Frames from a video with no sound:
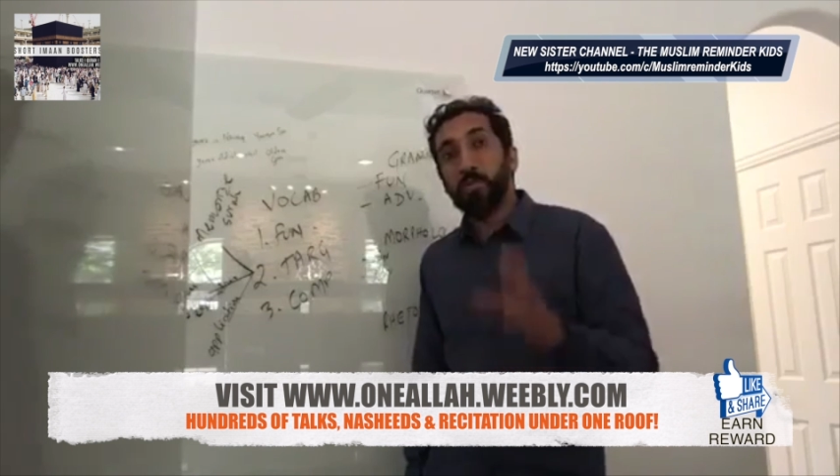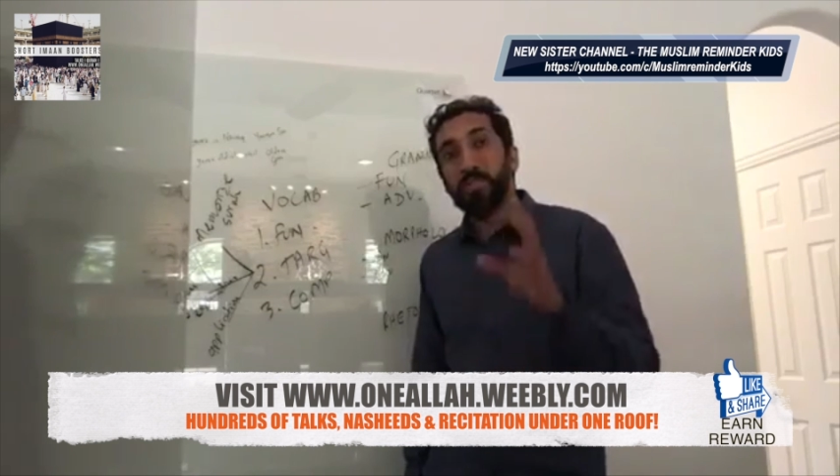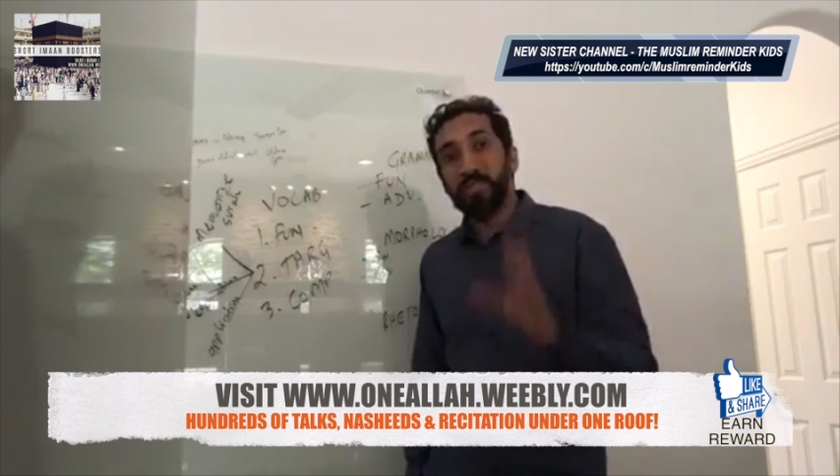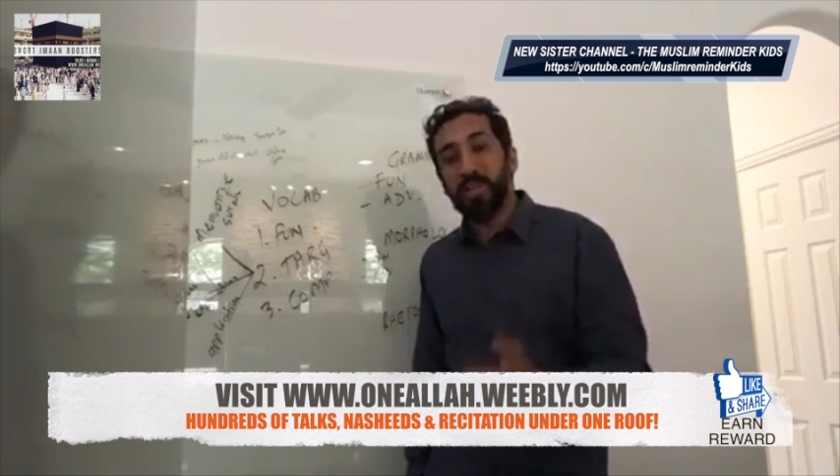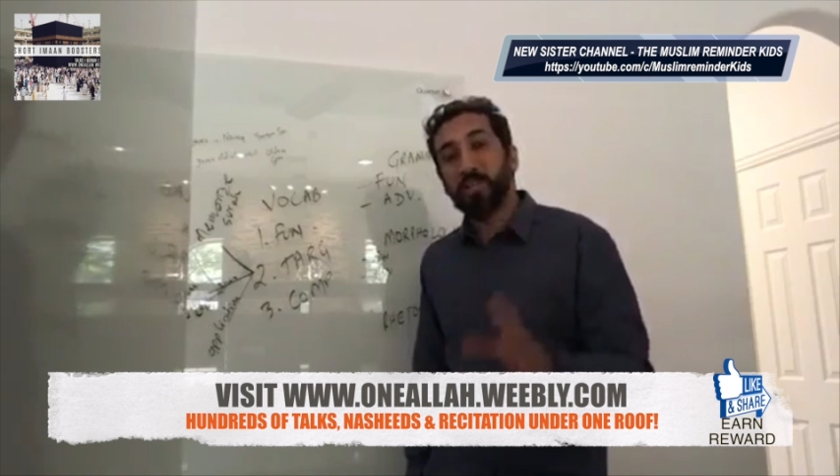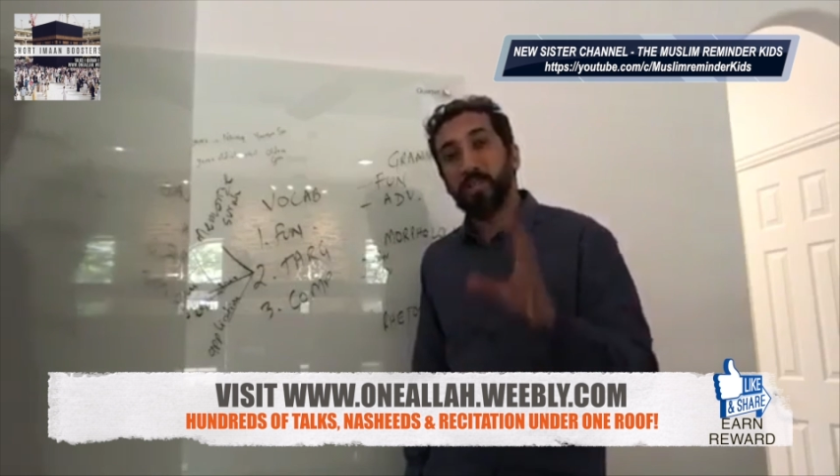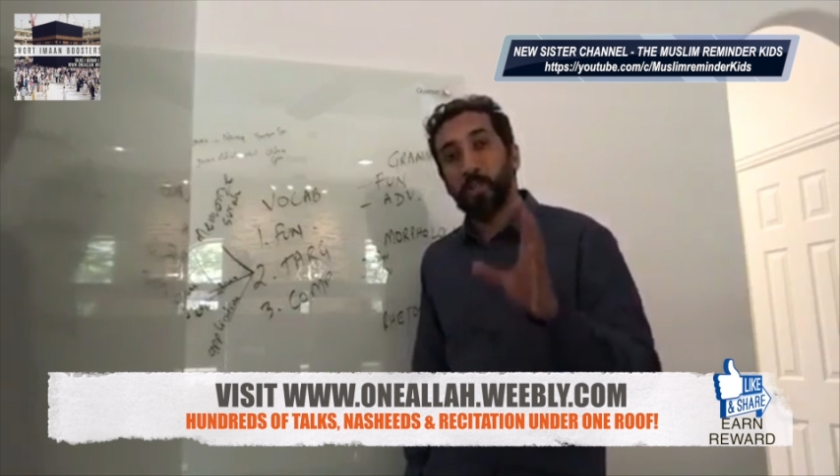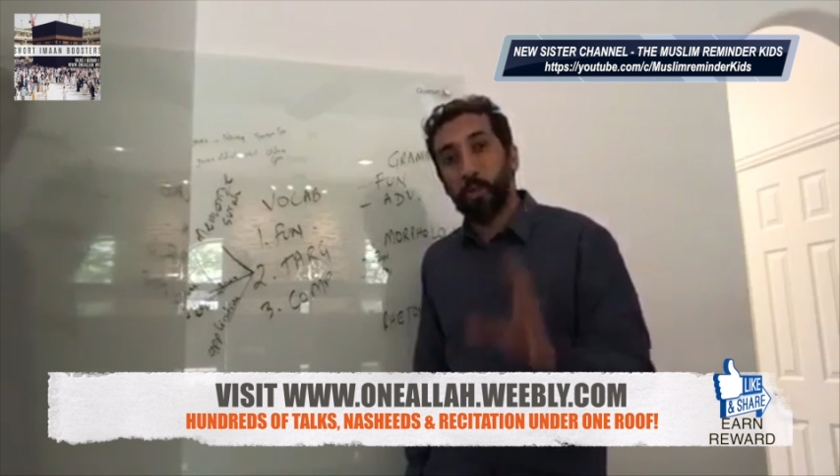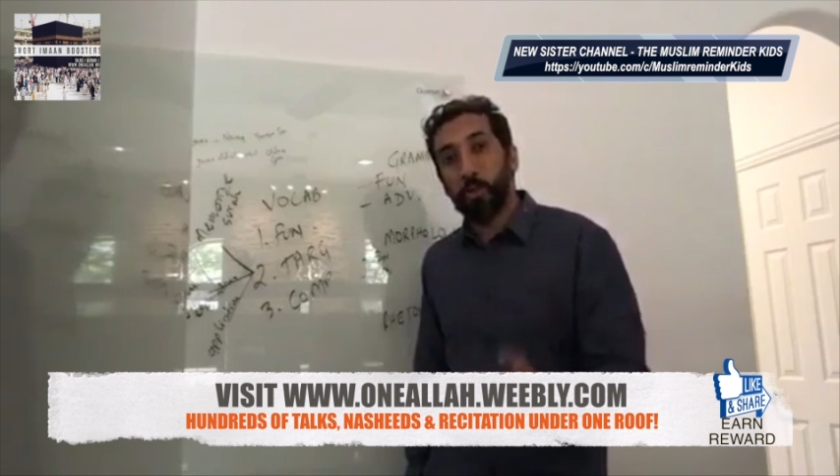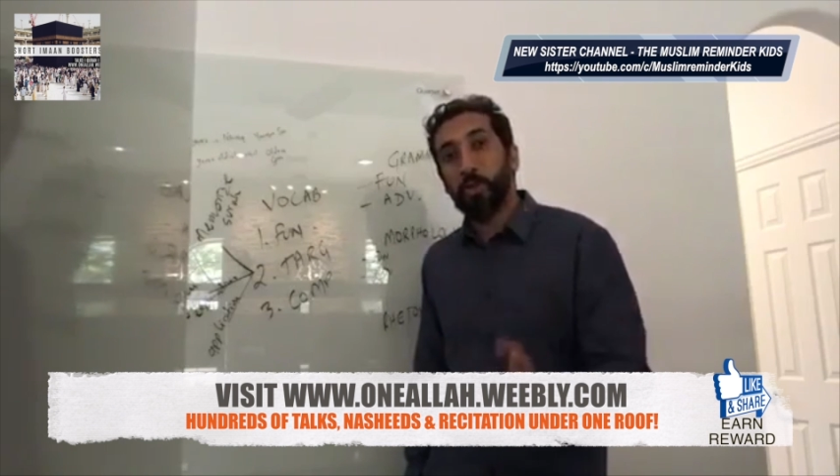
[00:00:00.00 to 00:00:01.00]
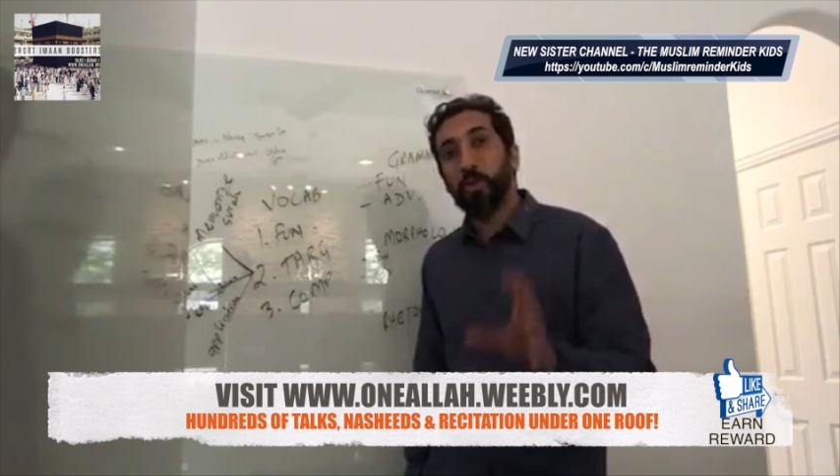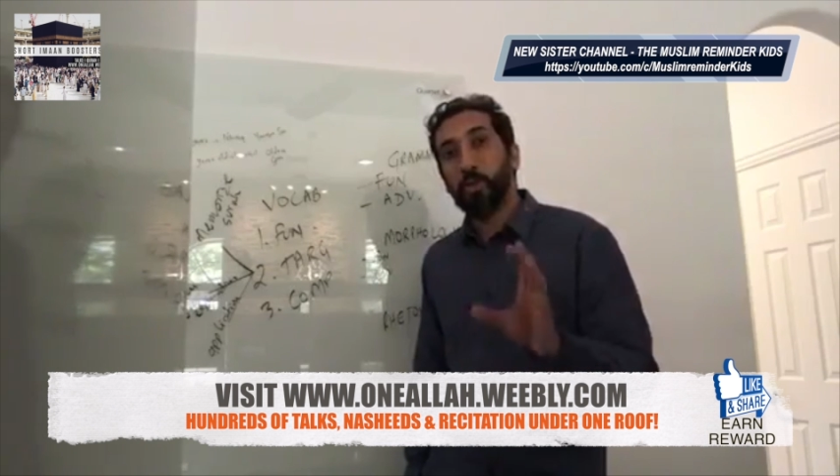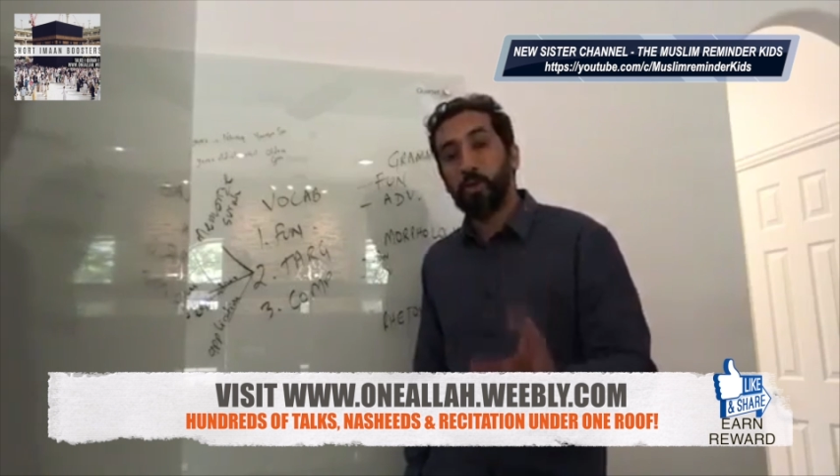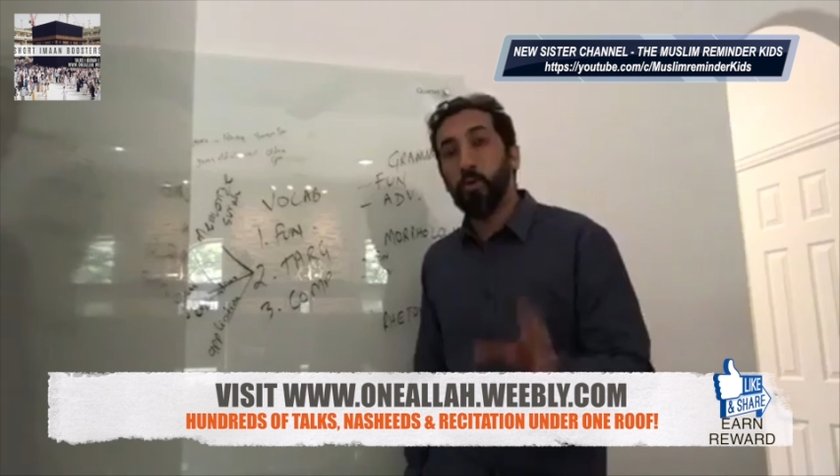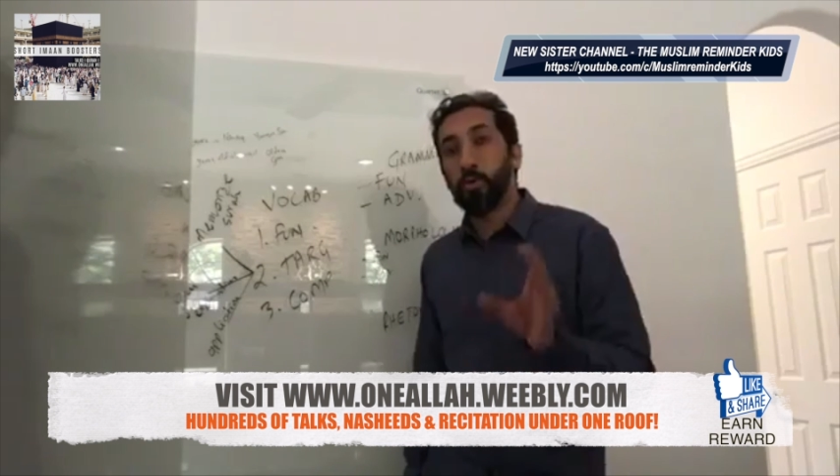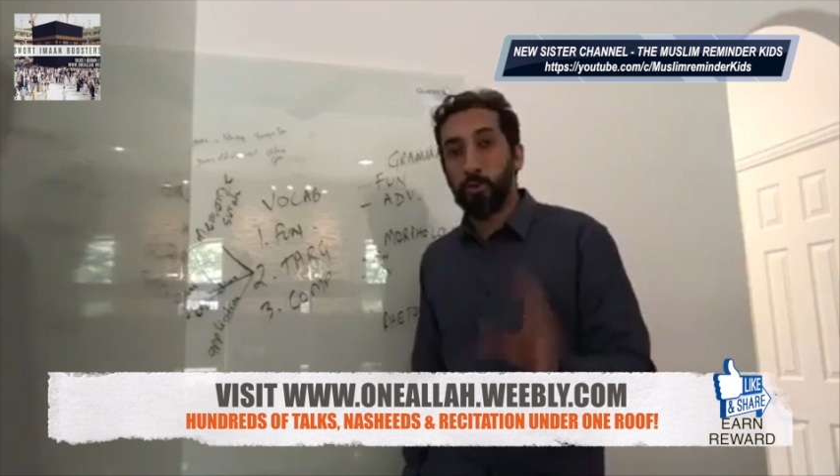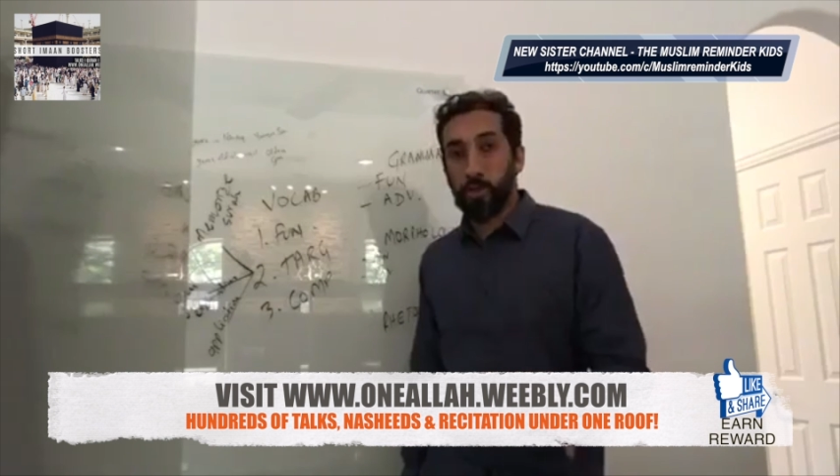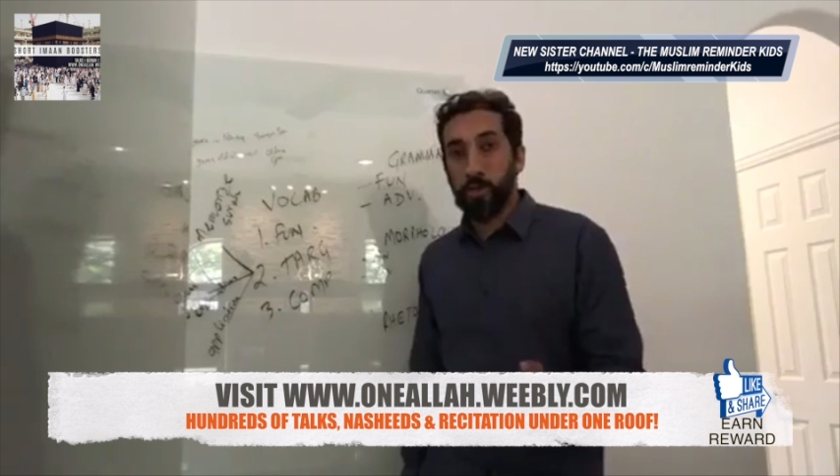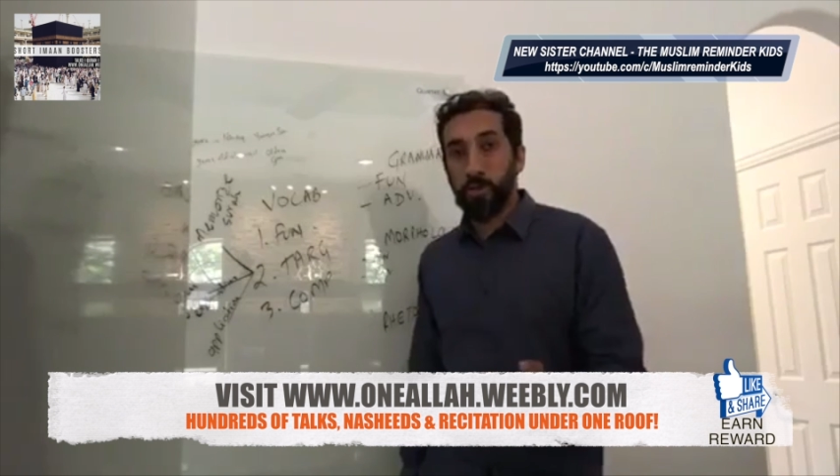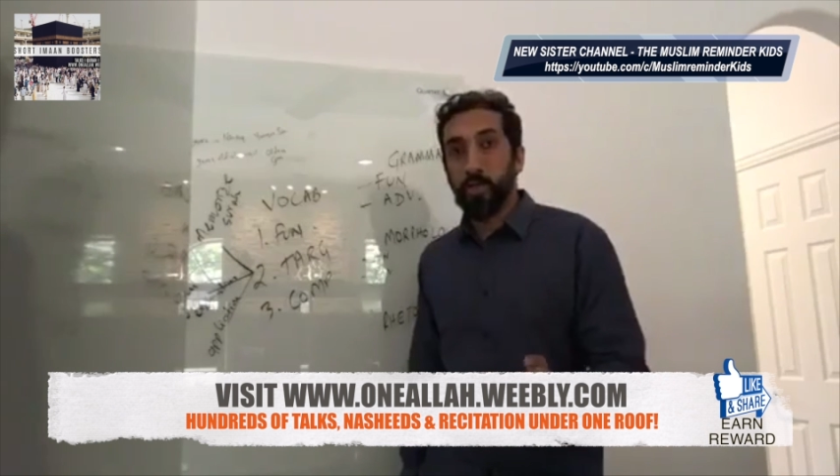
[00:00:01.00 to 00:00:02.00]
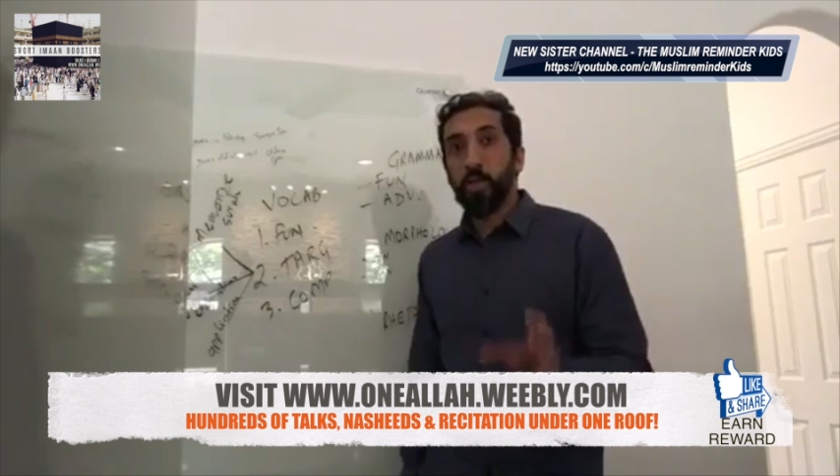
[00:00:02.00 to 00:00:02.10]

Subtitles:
is not to learn the whole Quran.